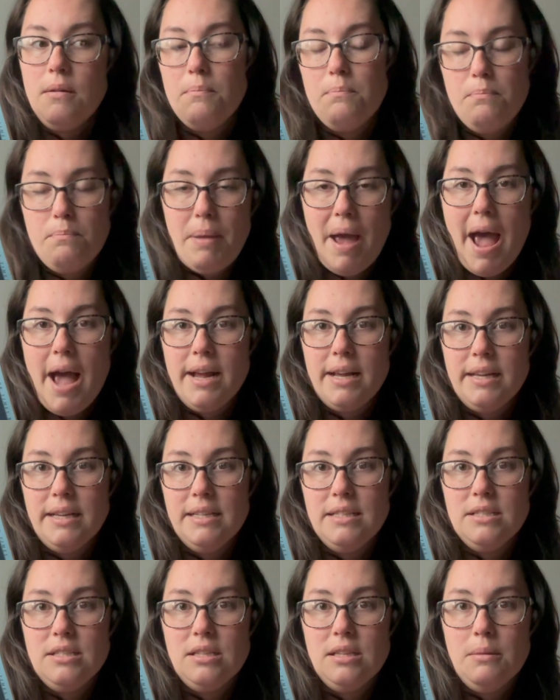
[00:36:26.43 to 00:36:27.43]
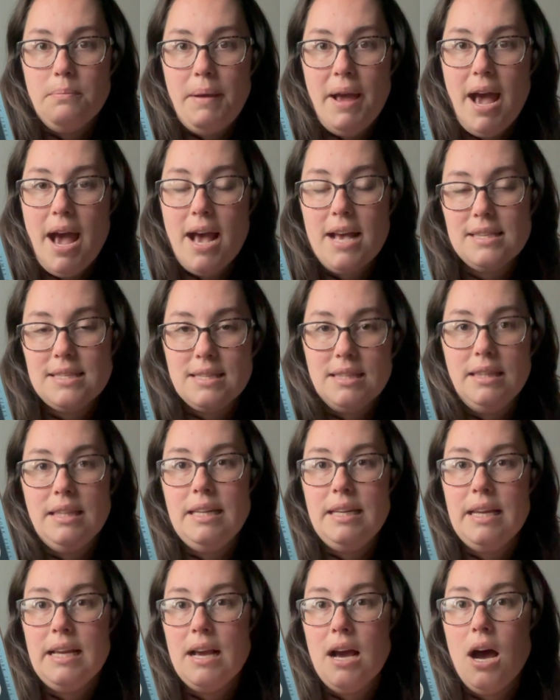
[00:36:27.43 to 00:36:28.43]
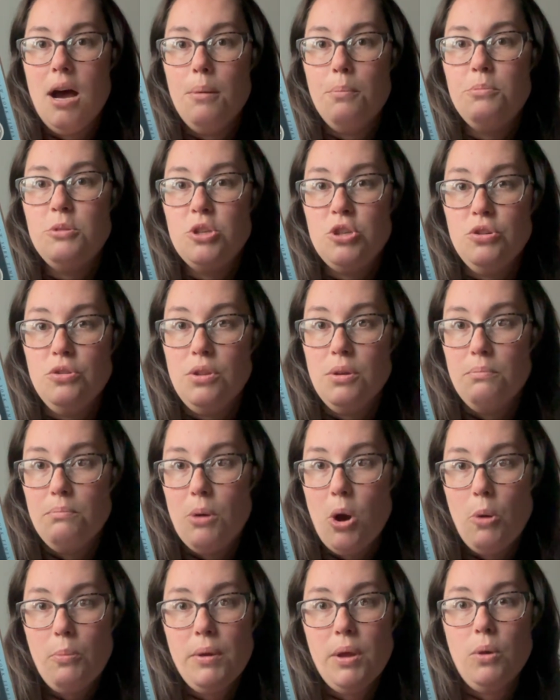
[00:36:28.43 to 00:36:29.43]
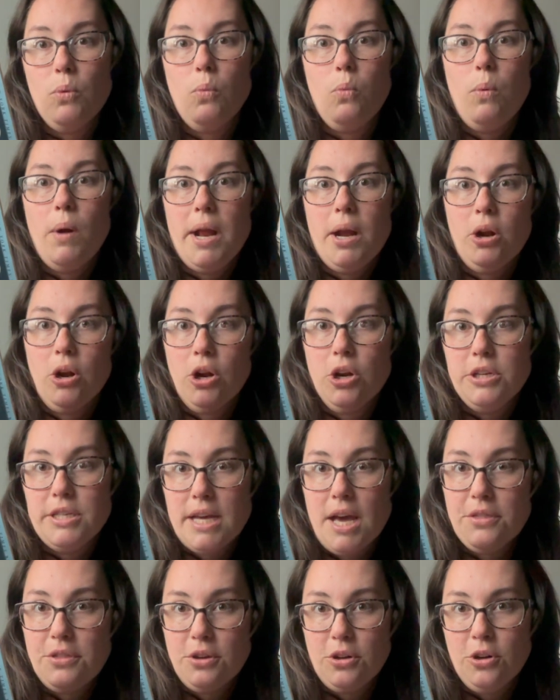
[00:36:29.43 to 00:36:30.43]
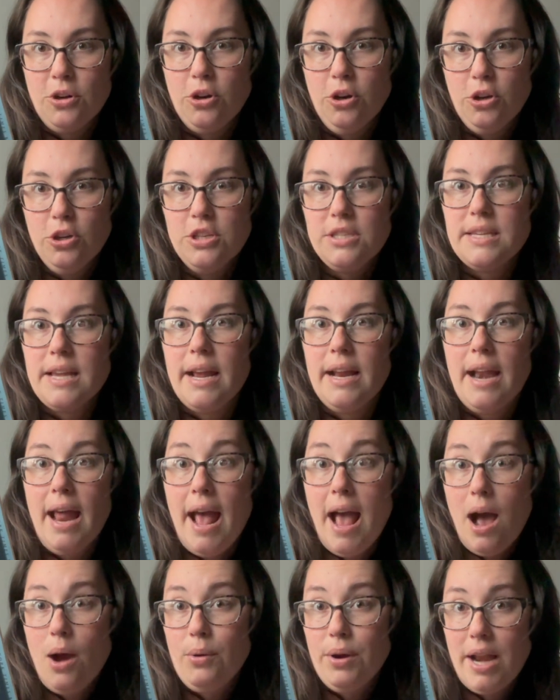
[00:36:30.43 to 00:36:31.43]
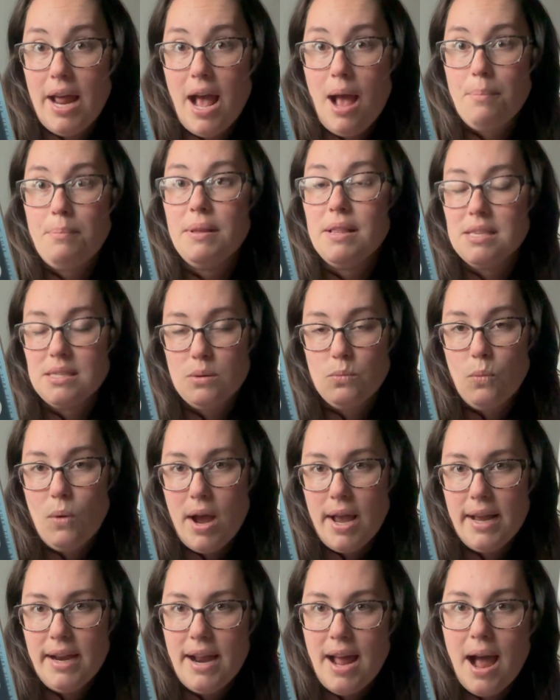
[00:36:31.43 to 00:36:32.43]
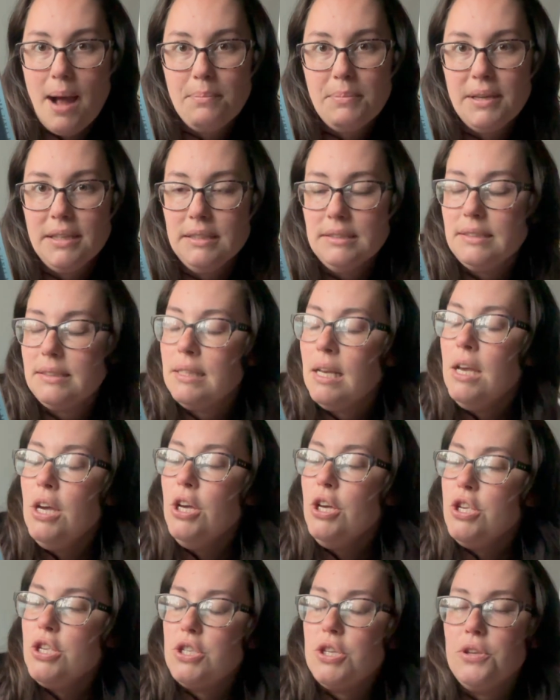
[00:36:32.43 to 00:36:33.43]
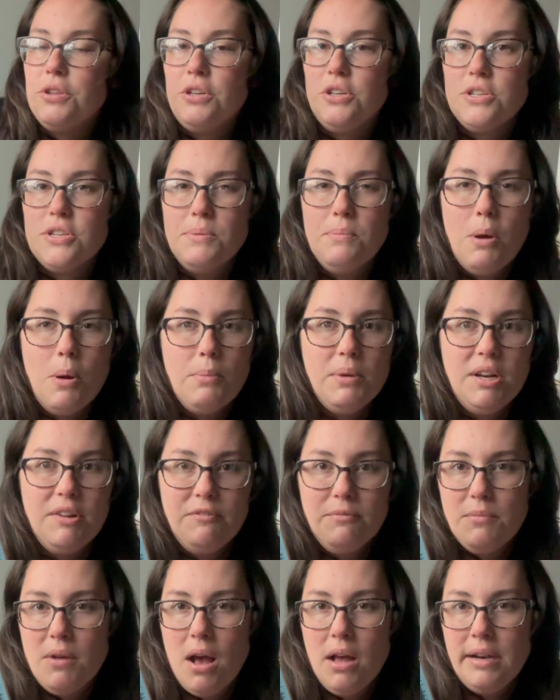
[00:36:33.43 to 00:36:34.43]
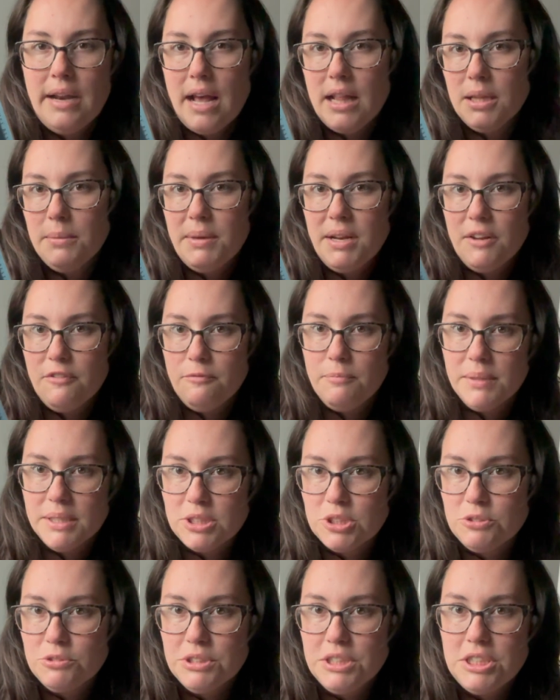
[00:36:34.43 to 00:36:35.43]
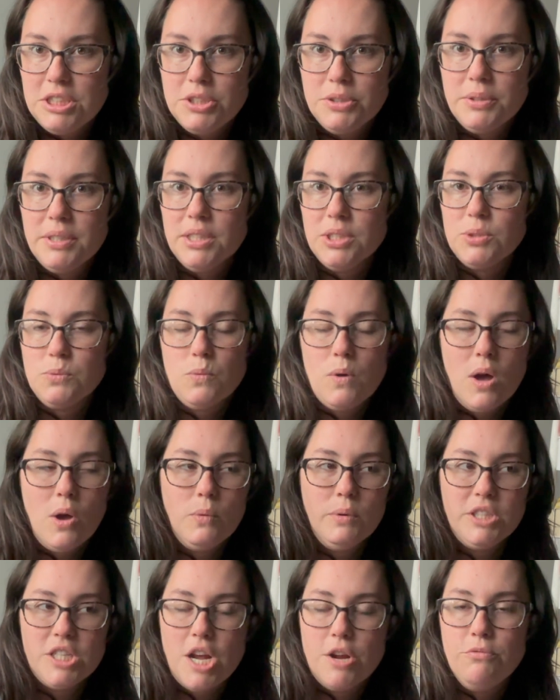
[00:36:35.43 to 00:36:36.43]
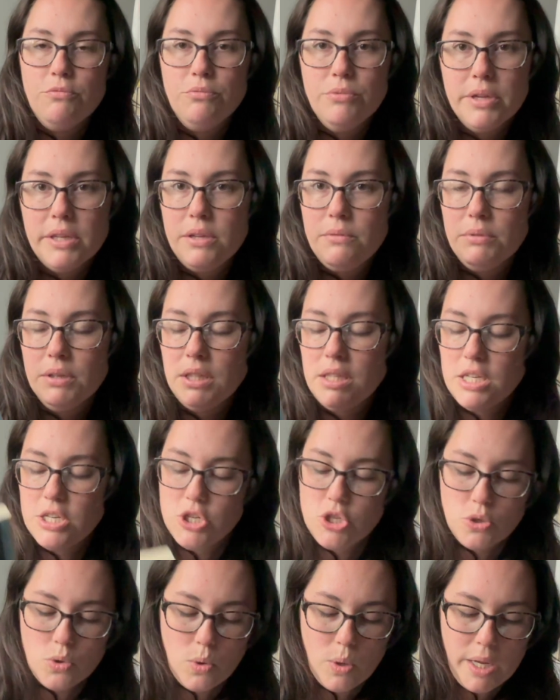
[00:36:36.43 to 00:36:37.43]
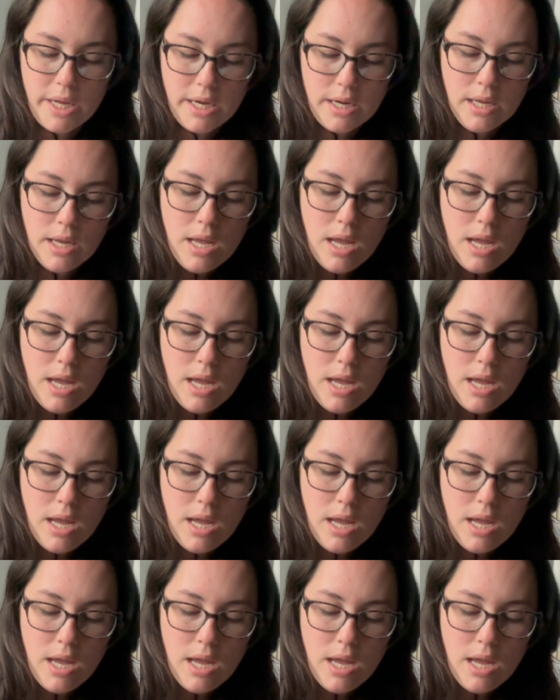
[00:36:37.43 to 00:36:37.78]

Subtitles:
back into the past leading up to the moment where her death occurs and how it happens and why it happens. So there's an element of mystery to it as well, which I really, really enjoyed.